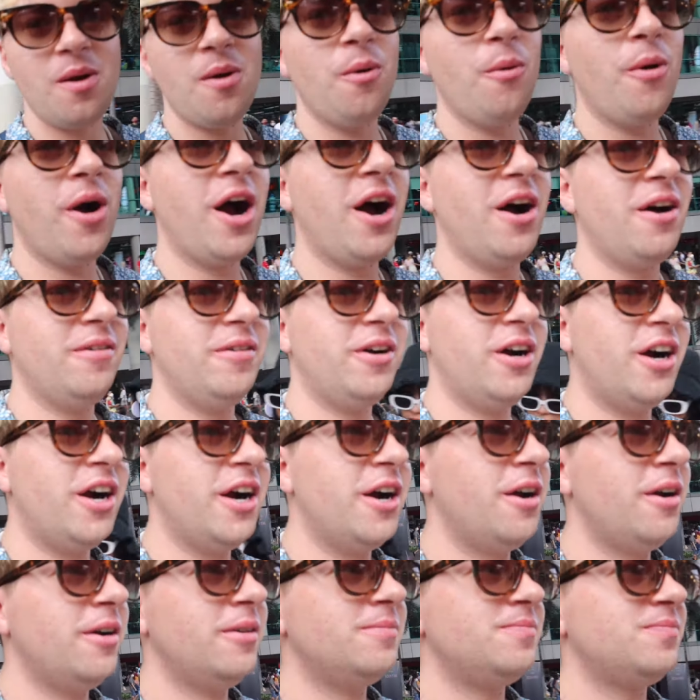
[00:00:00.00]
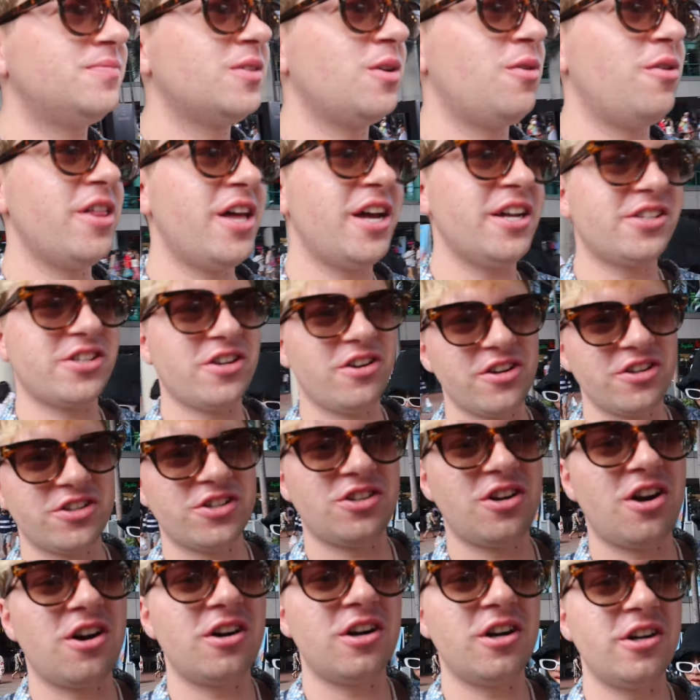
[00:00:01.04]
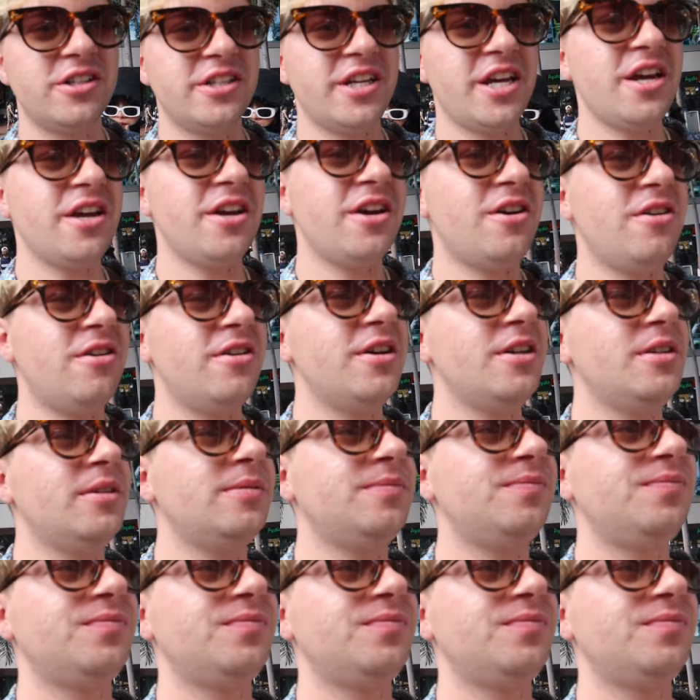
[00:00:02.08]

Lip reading: Wow. All right. Well, that's gonna start our day going.